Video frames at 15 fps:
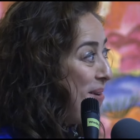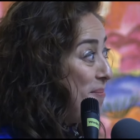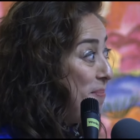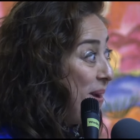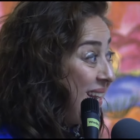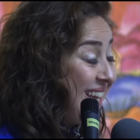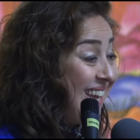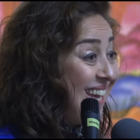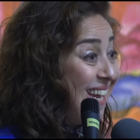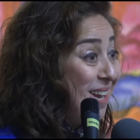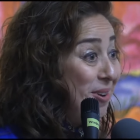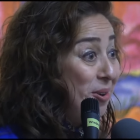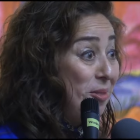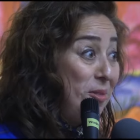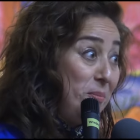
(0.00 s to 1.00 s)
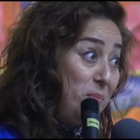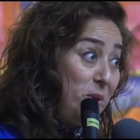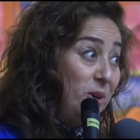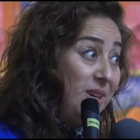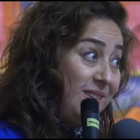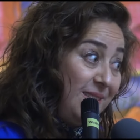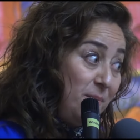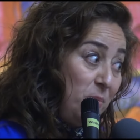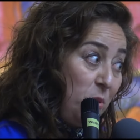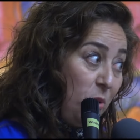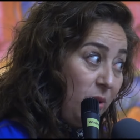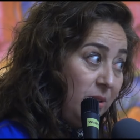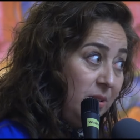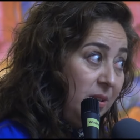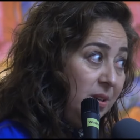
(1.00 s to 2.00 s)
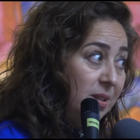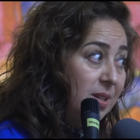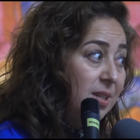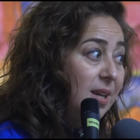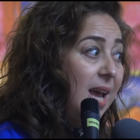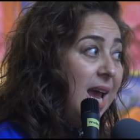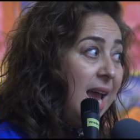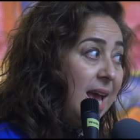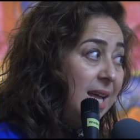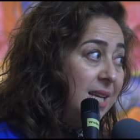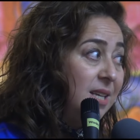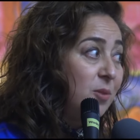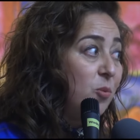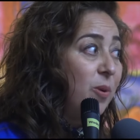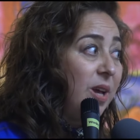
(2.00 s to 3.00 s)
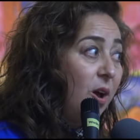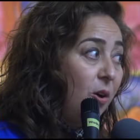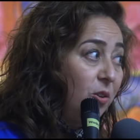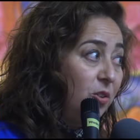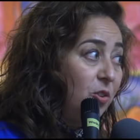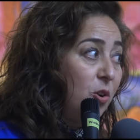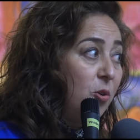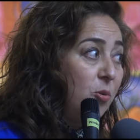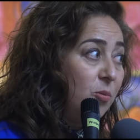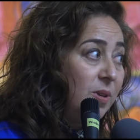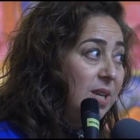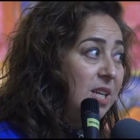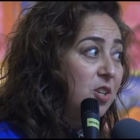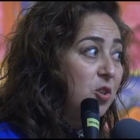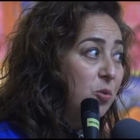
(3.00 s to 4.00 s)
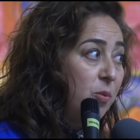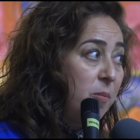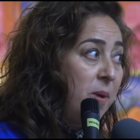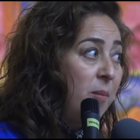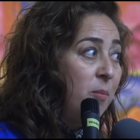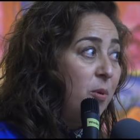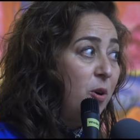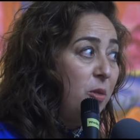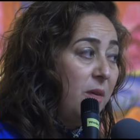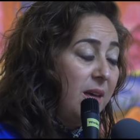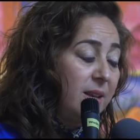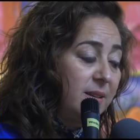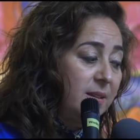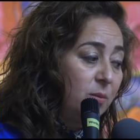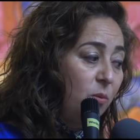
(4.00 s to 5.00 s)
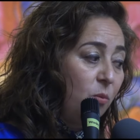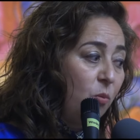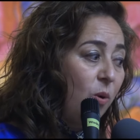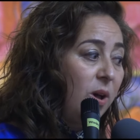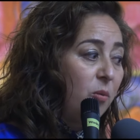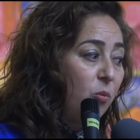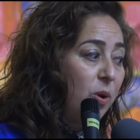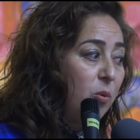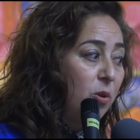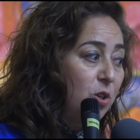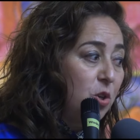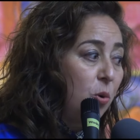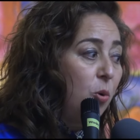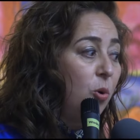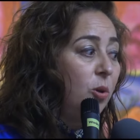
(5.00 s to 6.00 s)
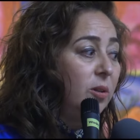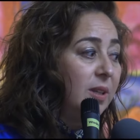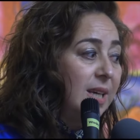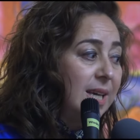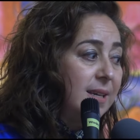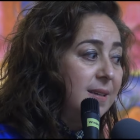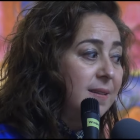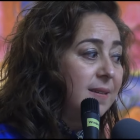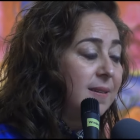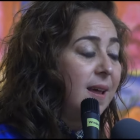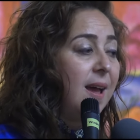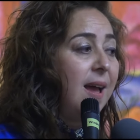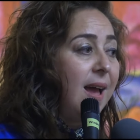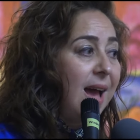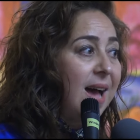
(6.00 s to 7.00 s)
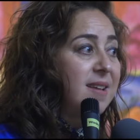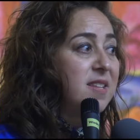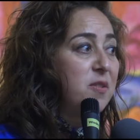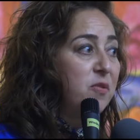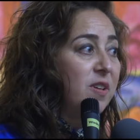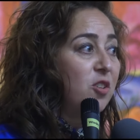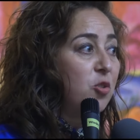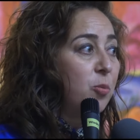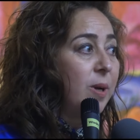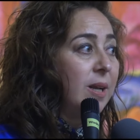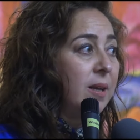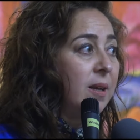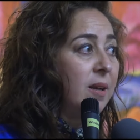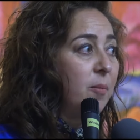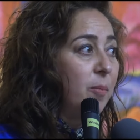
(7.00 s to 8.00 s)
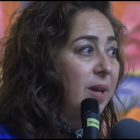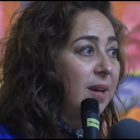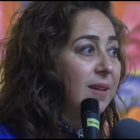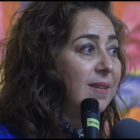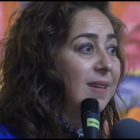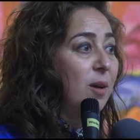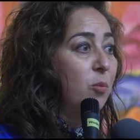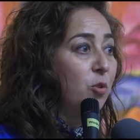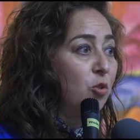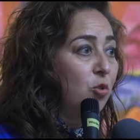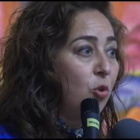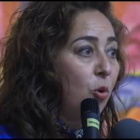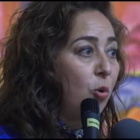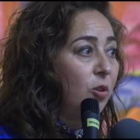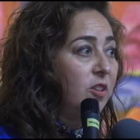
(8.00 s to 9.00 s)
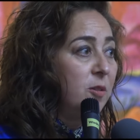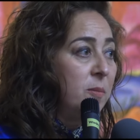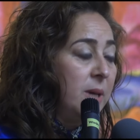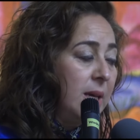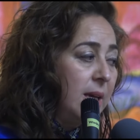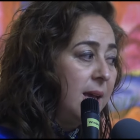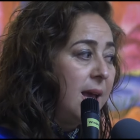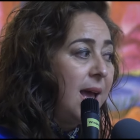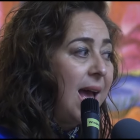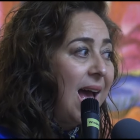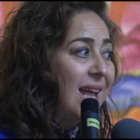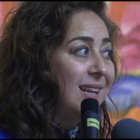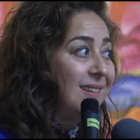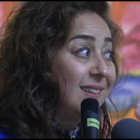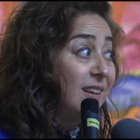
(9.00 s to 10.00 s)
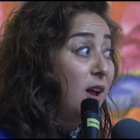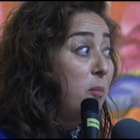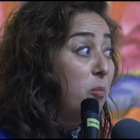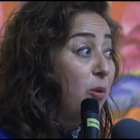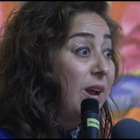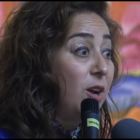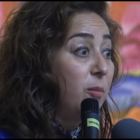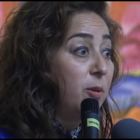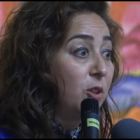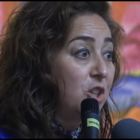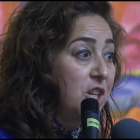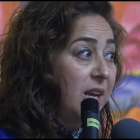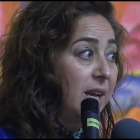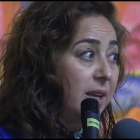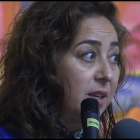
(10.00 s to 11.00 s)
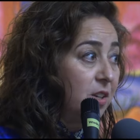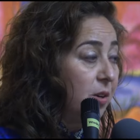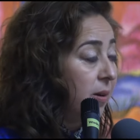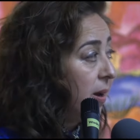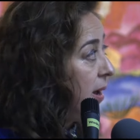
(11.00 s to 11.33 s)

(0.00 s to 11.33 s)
But here, the book is important, and we also need to remember that what we were told is as if it's written, because it was told to me, and it's an unbreakable chain.